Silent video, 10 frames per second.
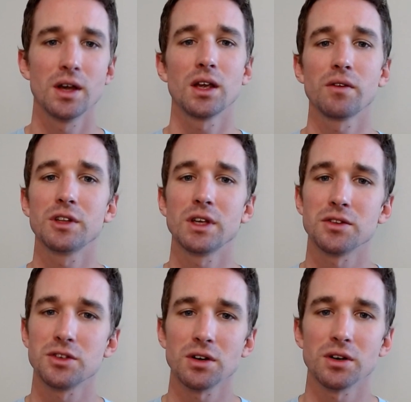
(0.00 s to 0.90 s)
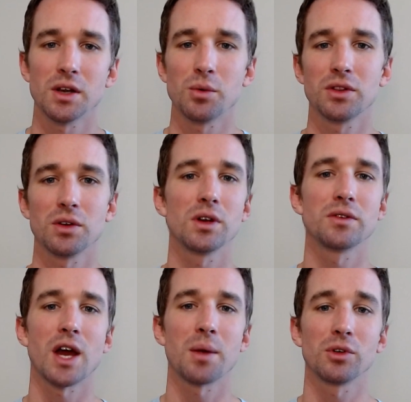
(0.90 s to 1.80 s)
Given the uncertainty with the Wheel of
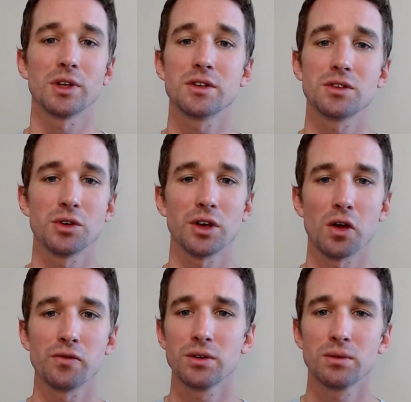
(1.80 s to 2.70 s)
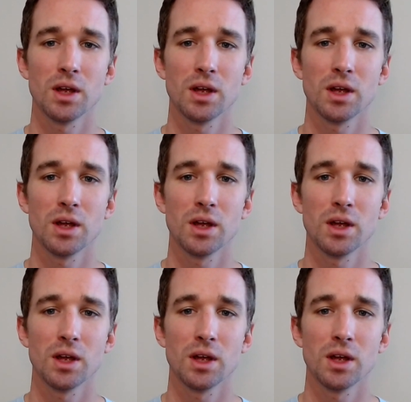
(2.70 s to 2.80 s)
Time release due to COVID,